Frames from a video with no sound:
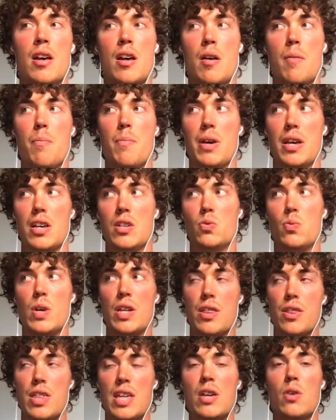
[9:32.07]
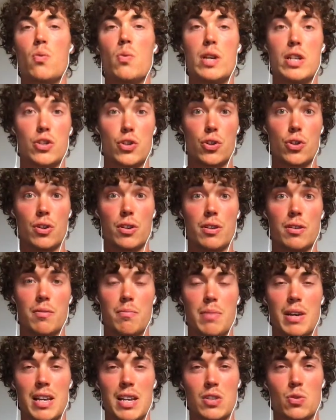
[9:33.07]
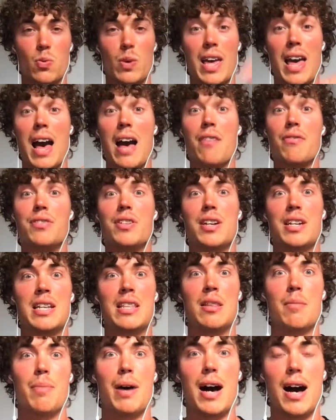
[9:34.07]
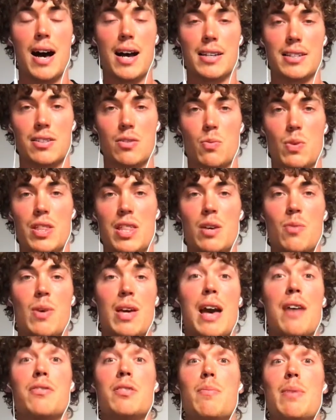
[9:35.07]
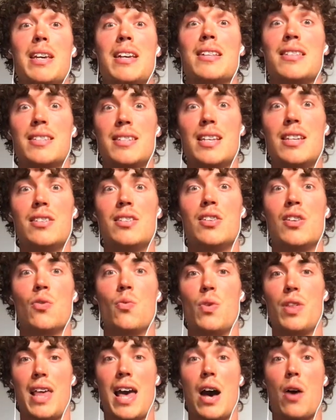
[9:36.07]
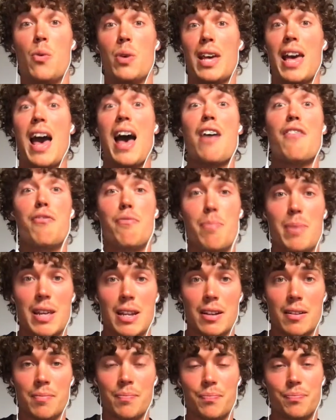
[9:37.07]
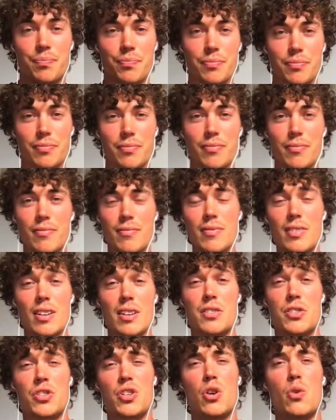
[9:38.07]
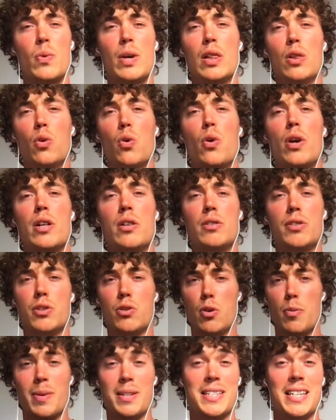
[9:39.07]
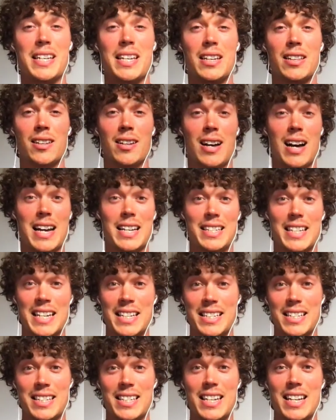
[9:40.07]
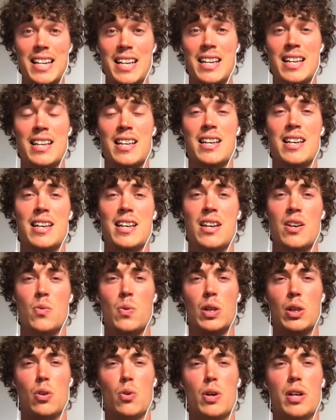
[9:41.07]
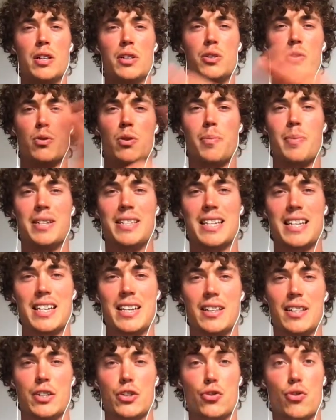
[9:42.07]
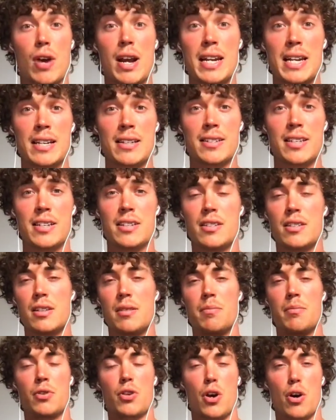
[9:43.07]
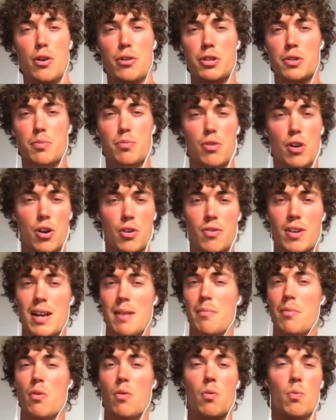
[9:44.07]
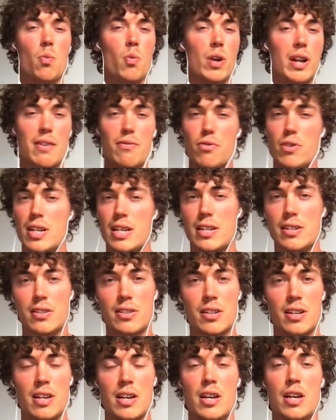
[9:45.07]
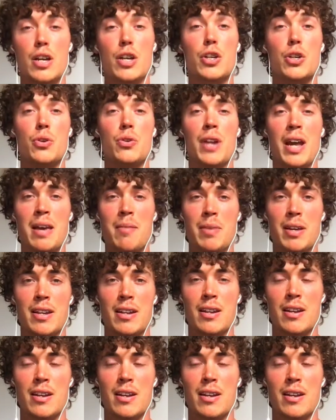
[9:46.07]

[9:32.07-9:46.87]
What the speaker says: because we think we should, because we have done in the past. We think we have to be consistent with how we have been. And so we're loyal to a particular identity. We're loyal to a particular training system, coach, program, whatever it is, you name it,